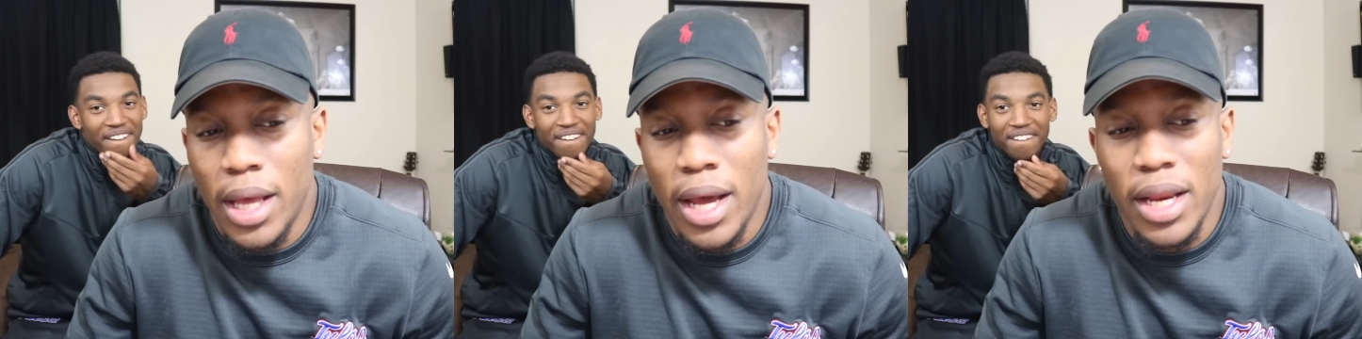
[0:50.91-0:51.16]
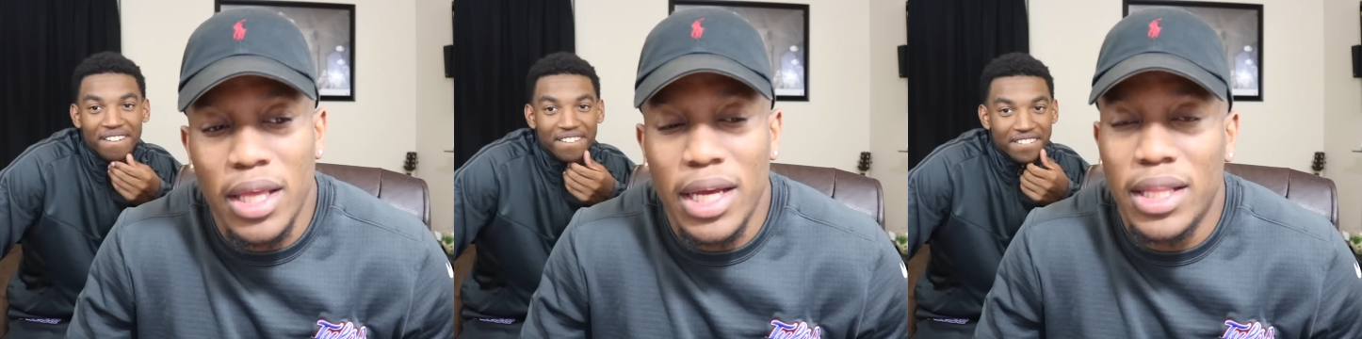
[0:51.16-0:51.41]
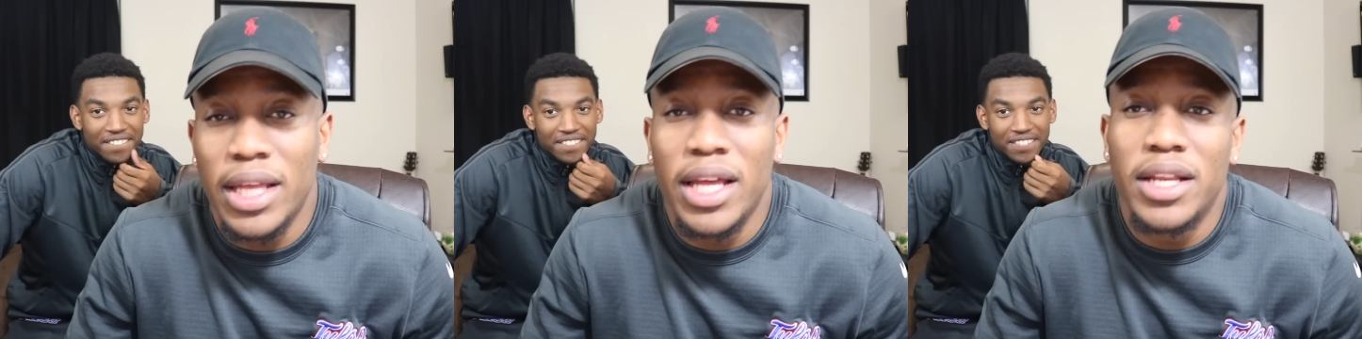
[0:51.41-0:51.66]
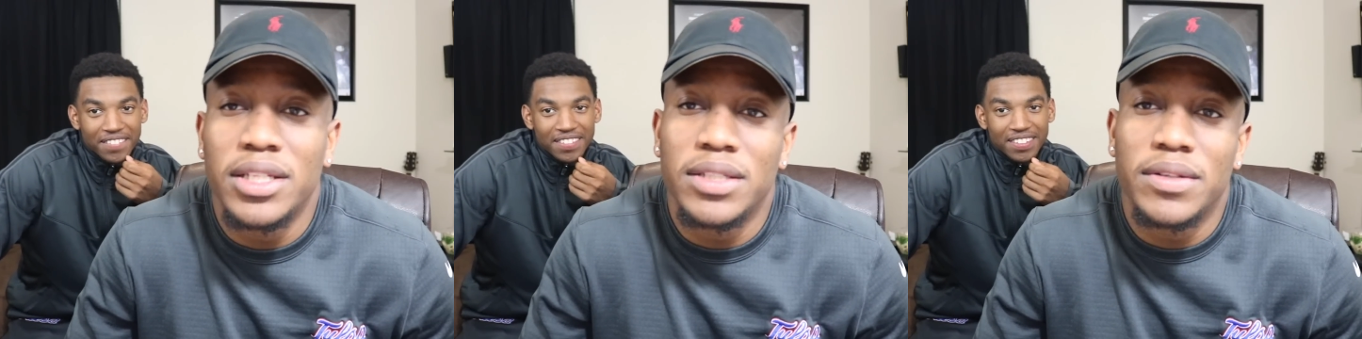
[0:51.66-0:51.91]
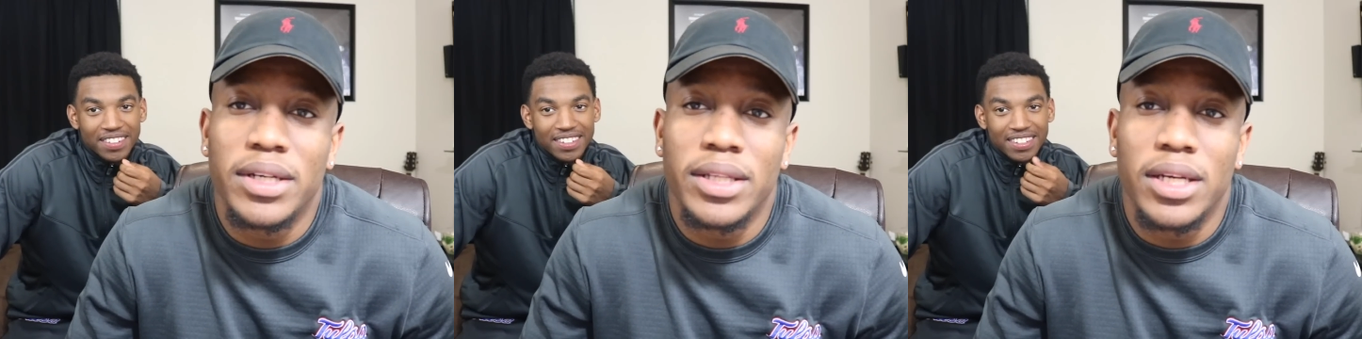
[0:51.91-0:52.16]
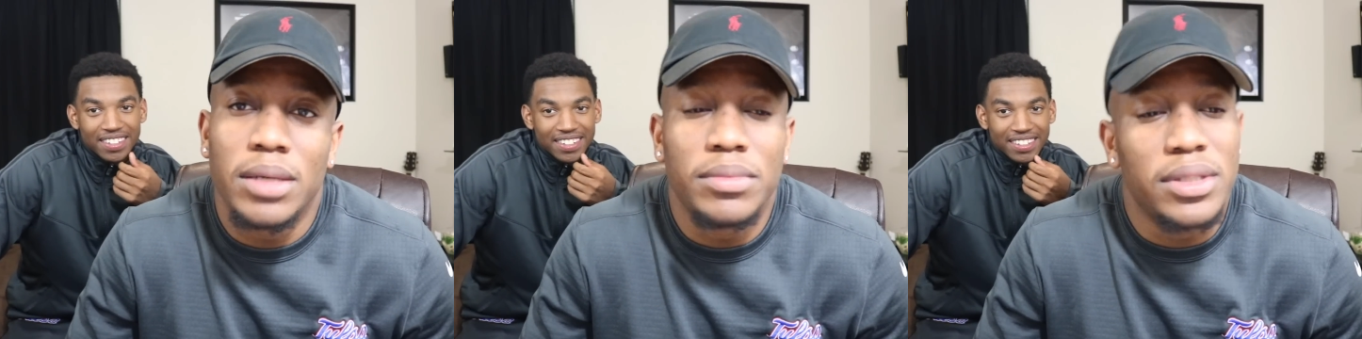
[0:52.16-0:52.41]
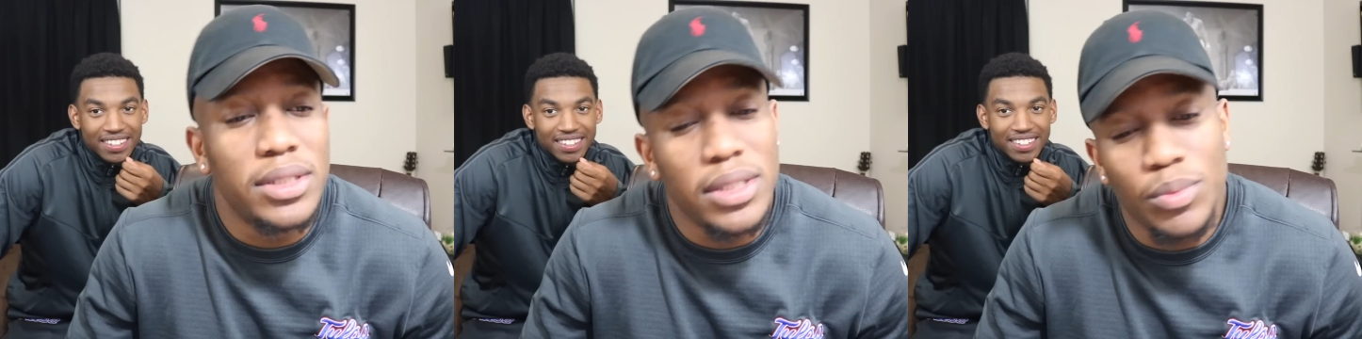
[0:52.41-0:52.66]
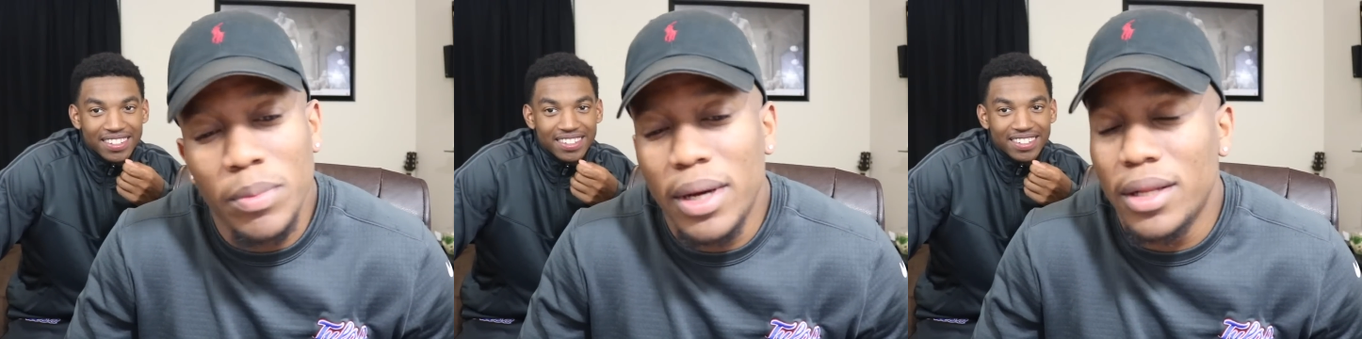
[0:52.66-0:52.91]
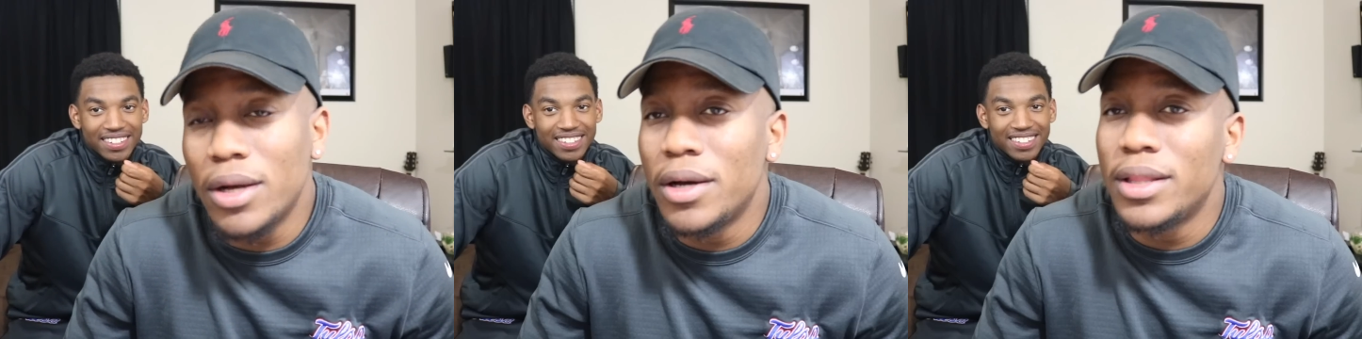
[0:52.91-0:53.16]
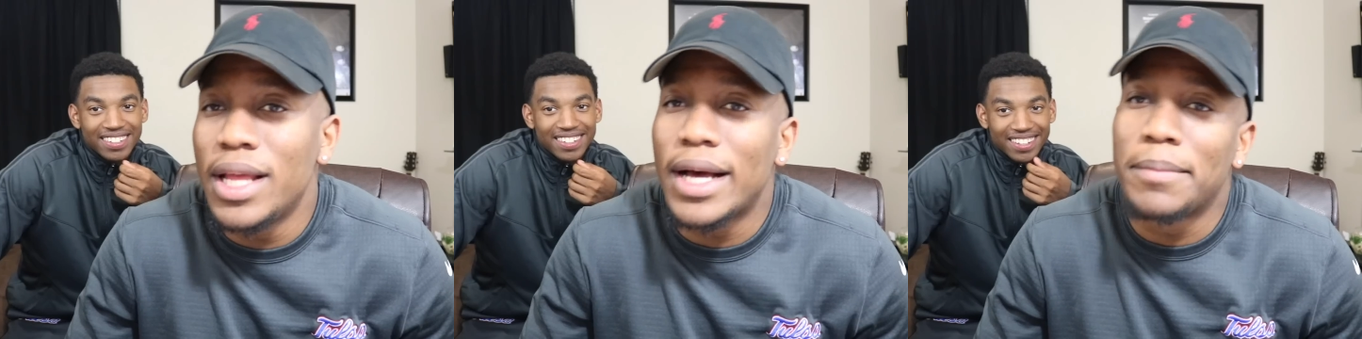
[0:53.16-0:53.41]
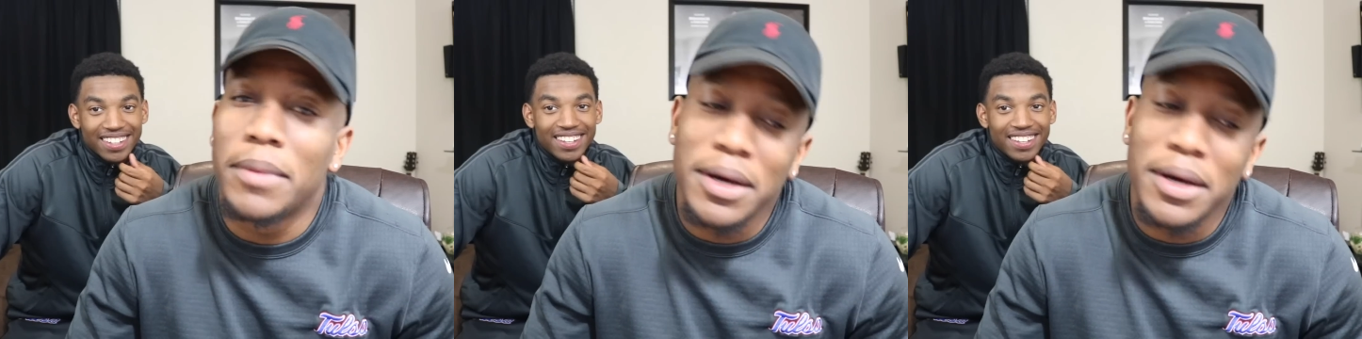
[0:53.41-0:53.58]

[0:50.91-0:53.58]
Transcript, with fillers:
Speaker 1: I ain't got the energy right now, but shit, we about to go and knock him